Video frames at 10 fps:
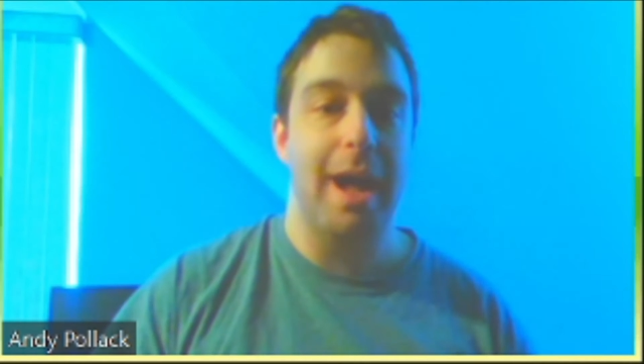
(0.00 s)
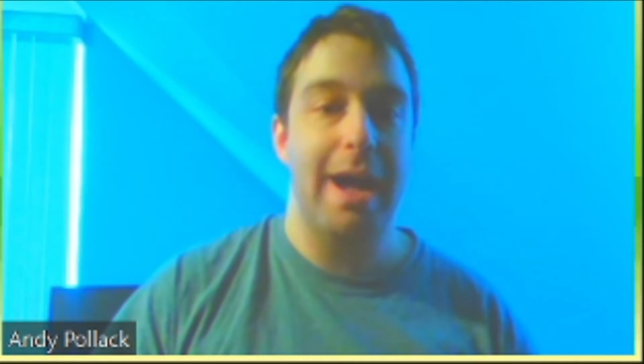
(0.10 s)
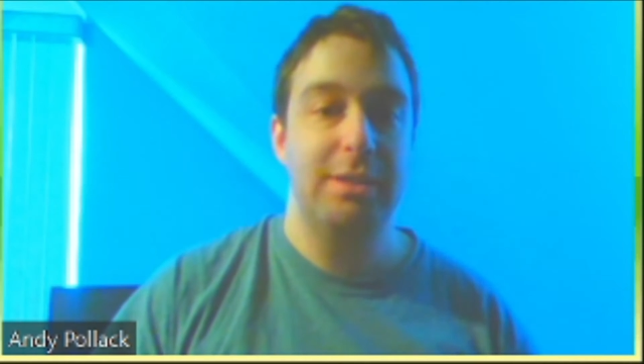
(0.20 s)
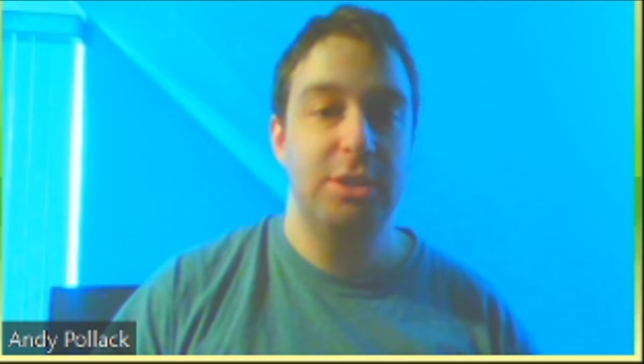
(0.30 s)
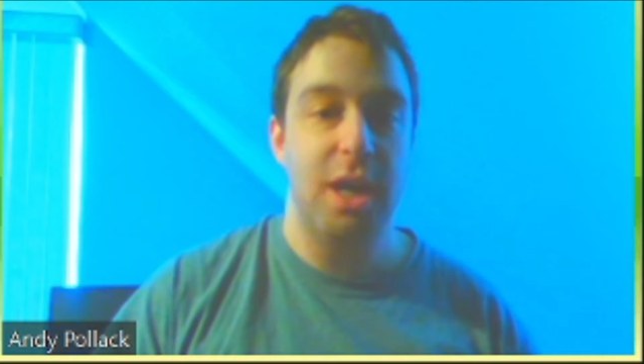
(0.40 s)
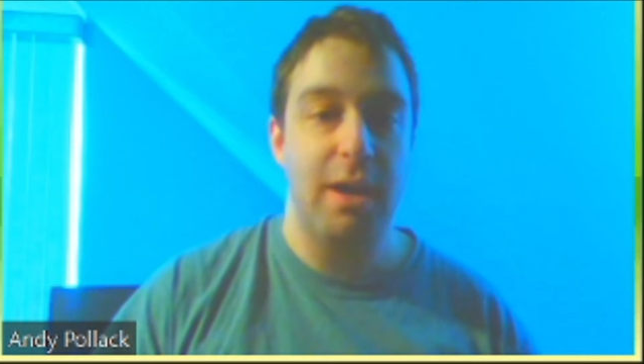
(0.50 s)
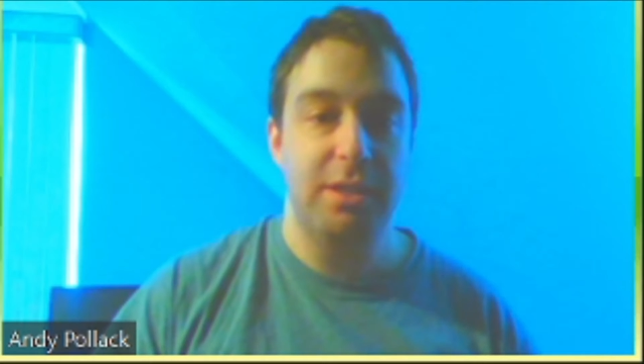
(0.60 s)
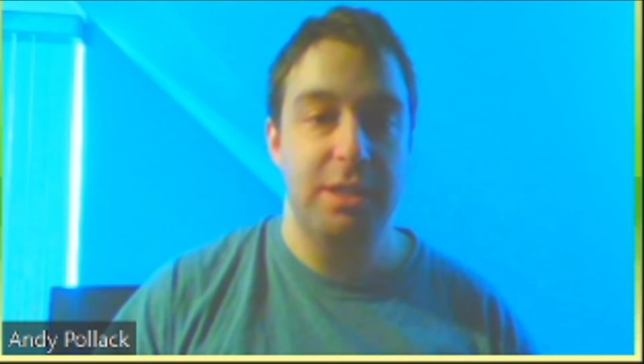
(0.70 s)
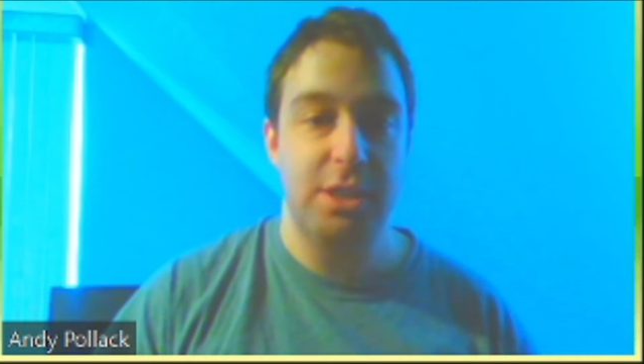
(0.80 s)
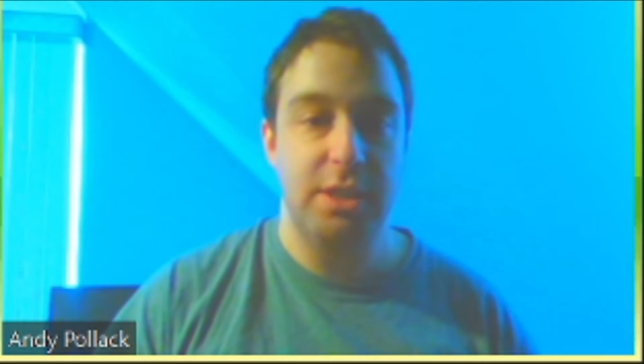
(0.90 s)
As
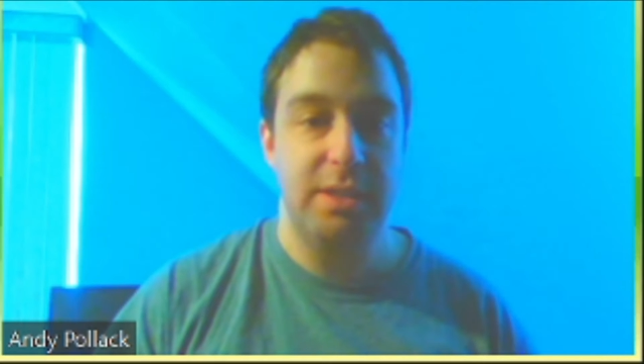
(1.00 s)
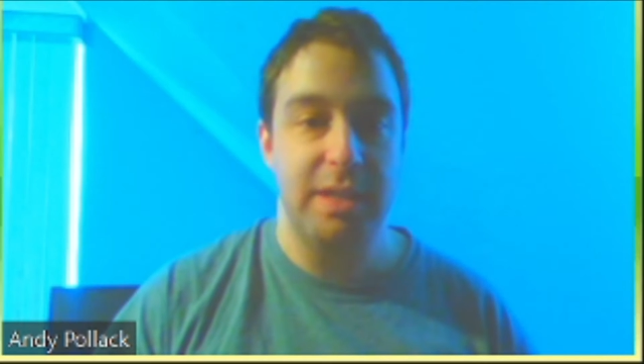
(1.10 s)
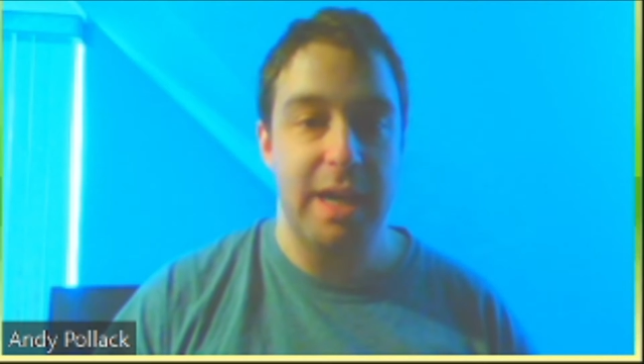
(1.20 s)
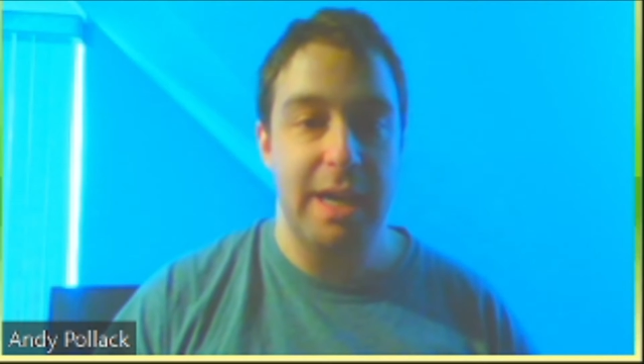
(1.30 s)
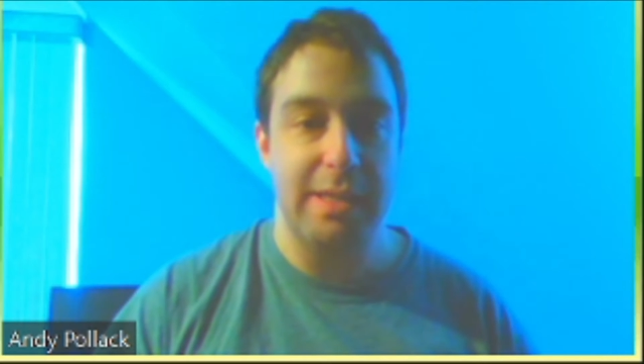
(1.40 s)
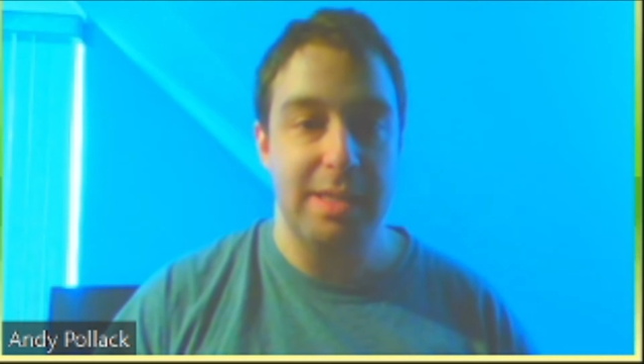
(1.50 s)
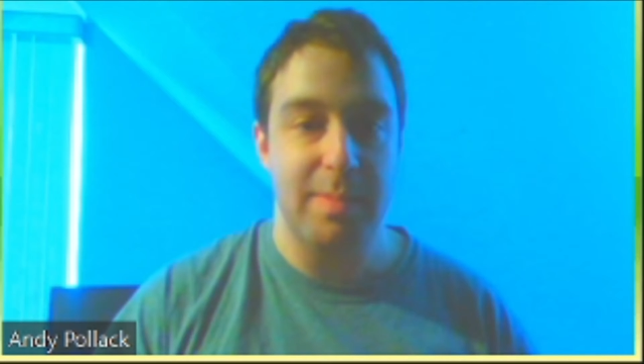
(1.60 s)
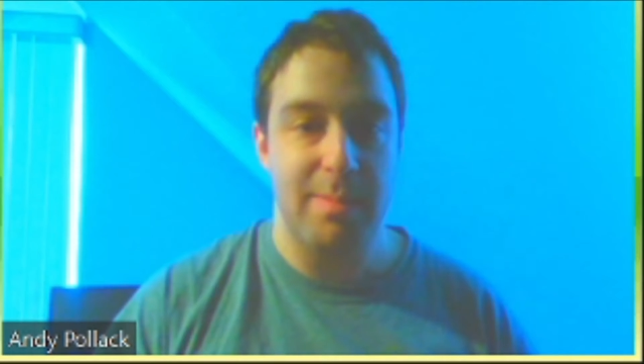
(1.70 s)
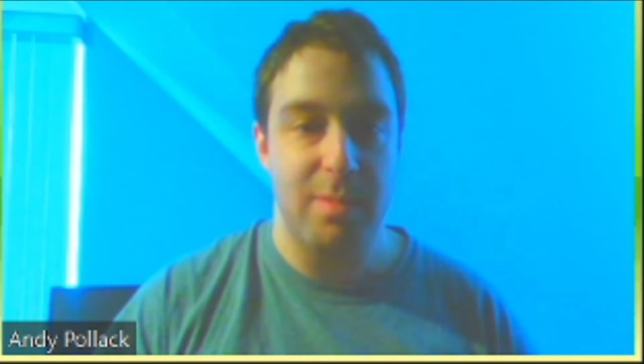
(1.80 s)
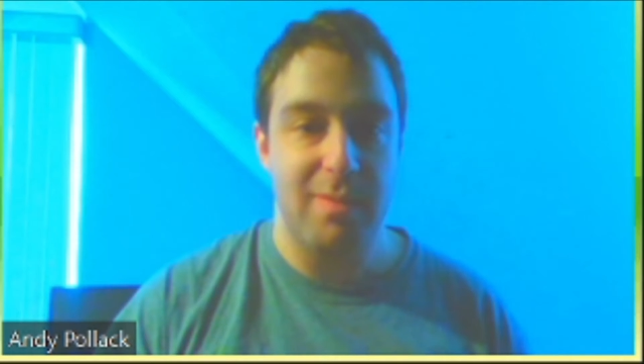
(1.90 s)
Childson just said, as a
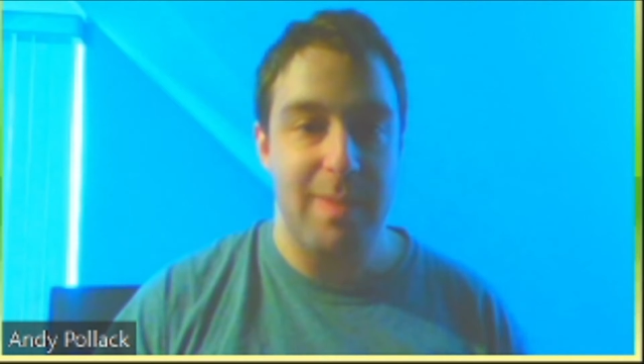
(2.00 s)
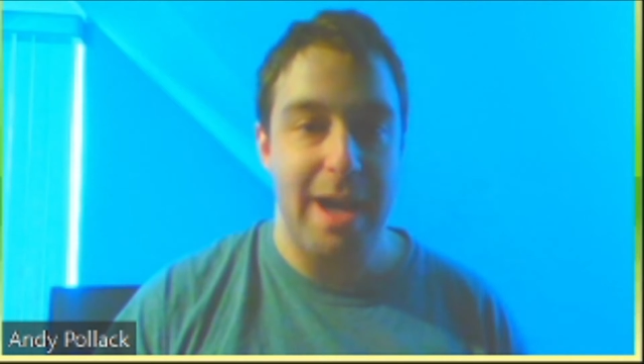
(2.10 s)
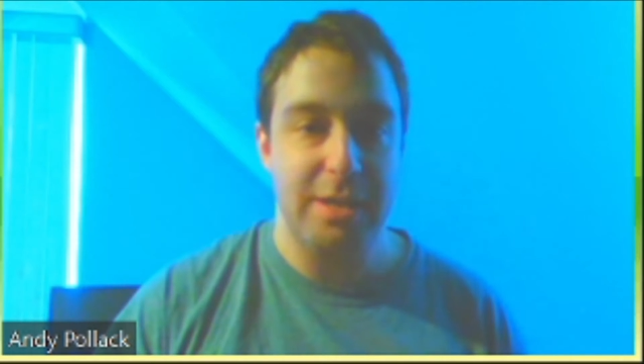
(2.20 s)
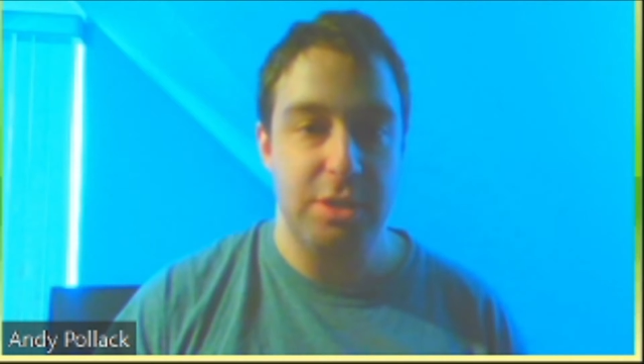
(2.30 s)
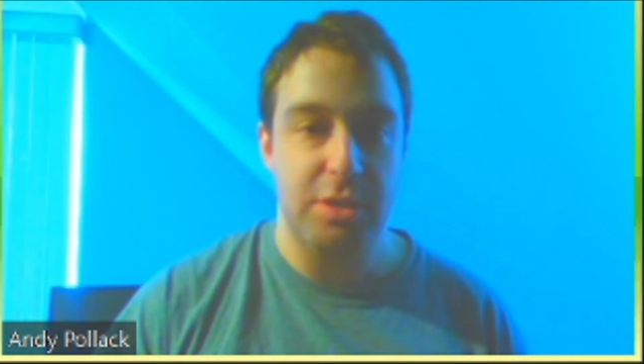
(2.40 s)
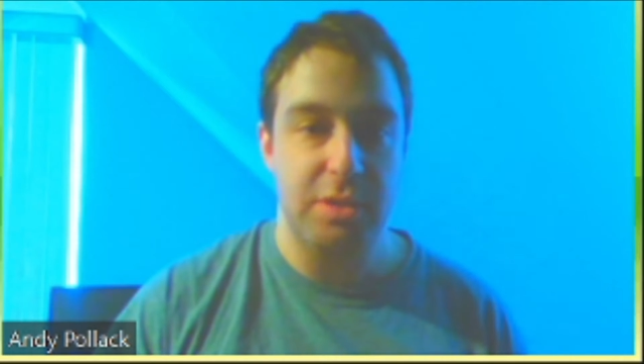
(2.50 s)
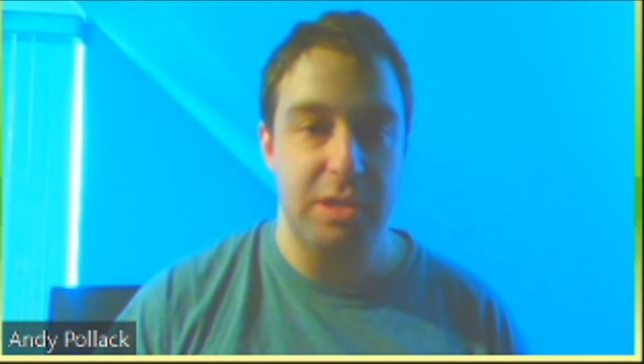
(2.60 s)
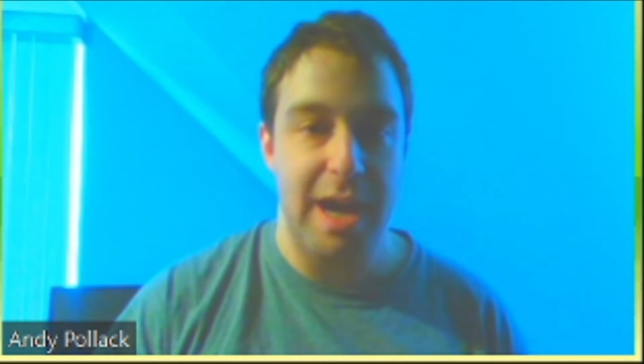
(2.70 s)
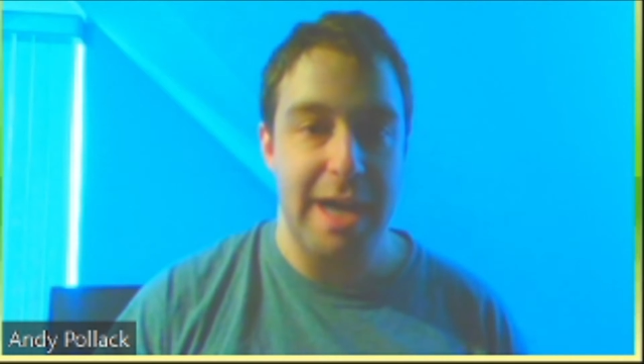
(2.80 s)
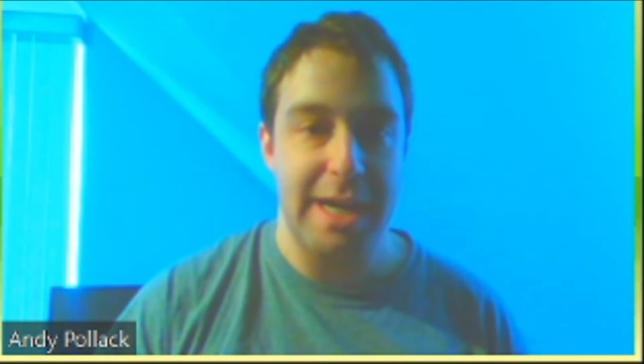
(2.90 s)
member of Passengers
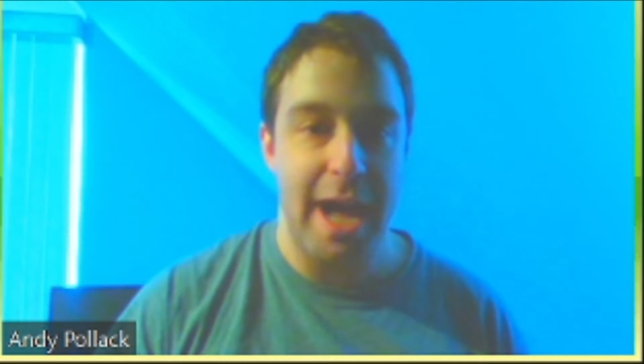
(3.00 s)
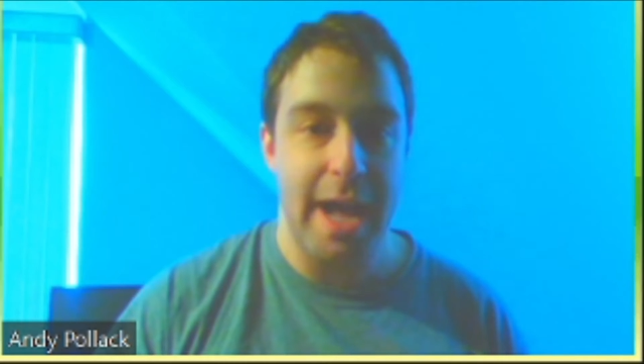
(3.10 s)
United,